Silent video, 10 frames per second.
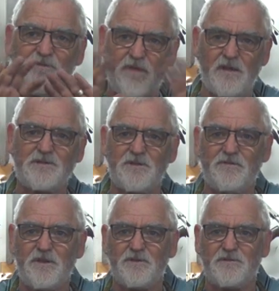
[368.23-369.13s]
for those of
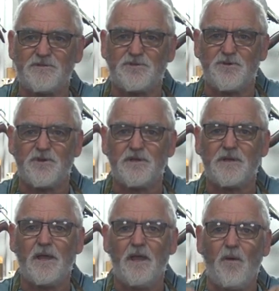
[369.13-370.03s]
you that saw it,
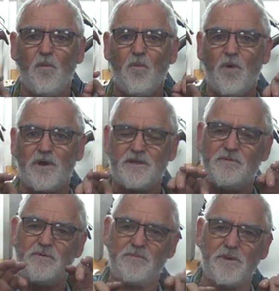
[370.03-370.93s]
what I
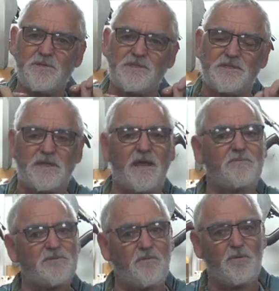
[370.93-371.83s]
did with the music stand
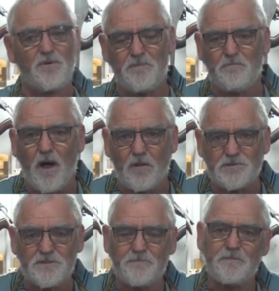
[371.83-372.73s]
was I bought a bolt